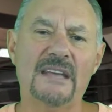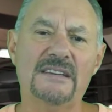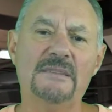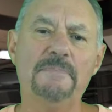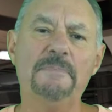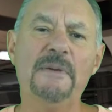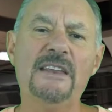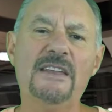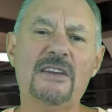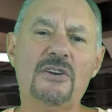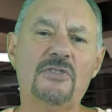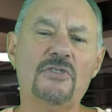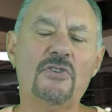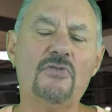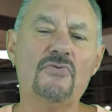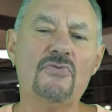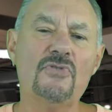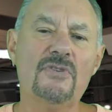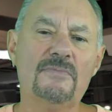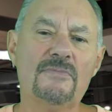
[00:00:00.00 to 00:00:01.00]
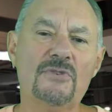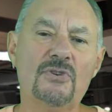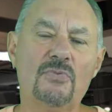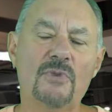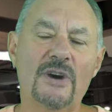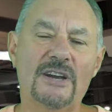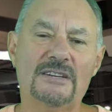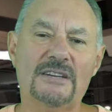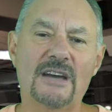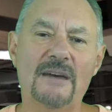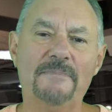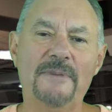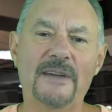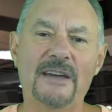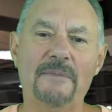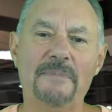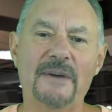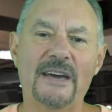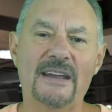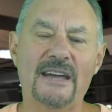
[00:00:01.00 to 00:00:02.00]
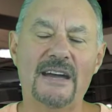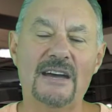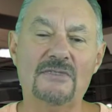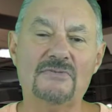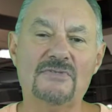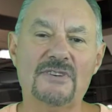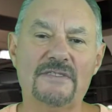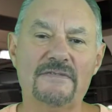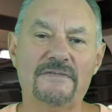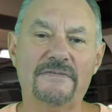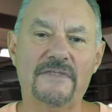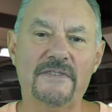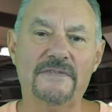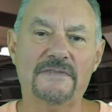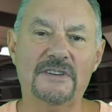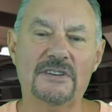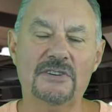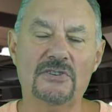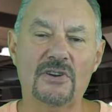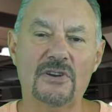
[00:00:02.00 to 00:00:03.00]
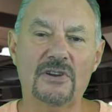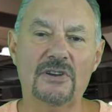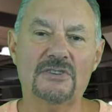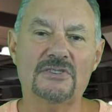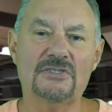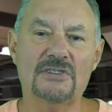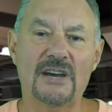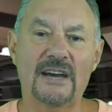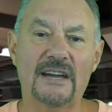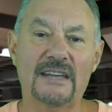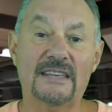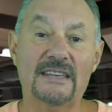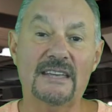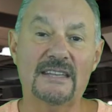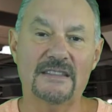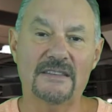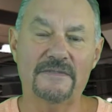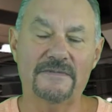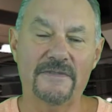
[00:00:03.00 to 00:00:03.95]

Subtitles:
depending on the room you want, I pay about $150 so I can get the